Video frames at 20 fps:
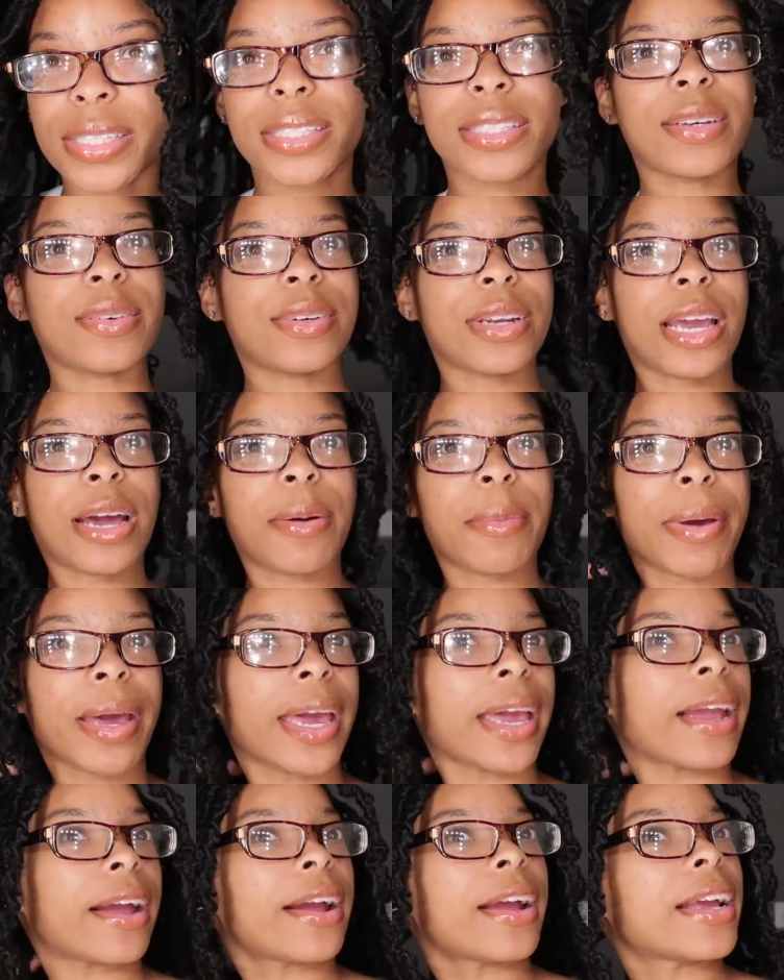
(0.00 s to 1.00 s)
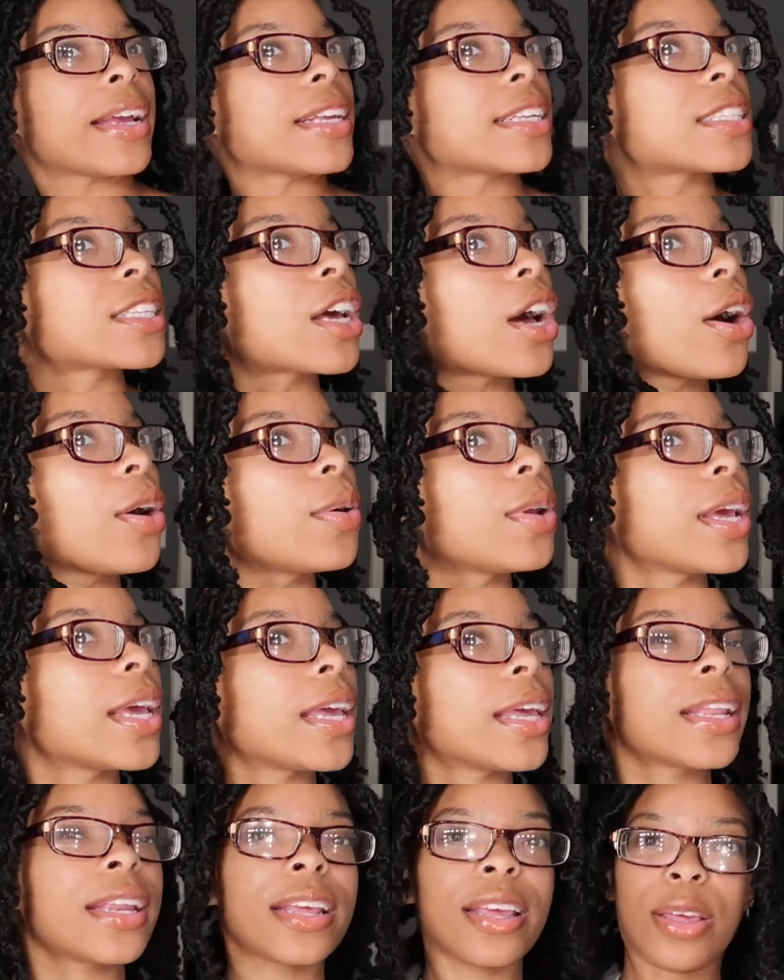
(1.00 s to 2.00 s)
So now my hair is
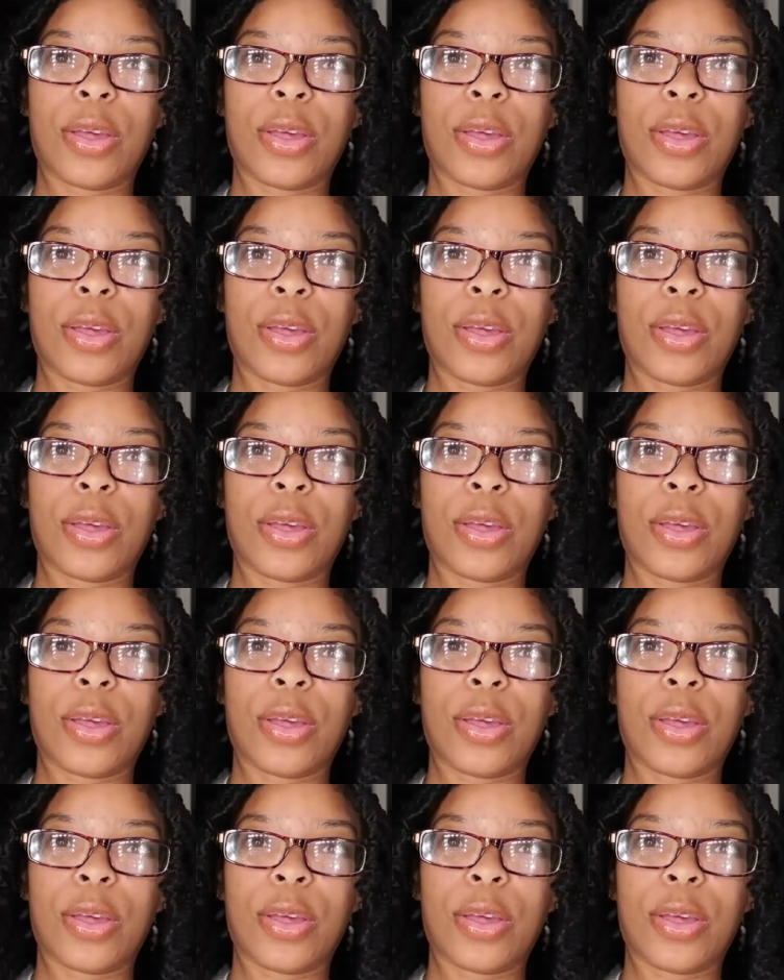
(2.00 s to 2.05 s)
coated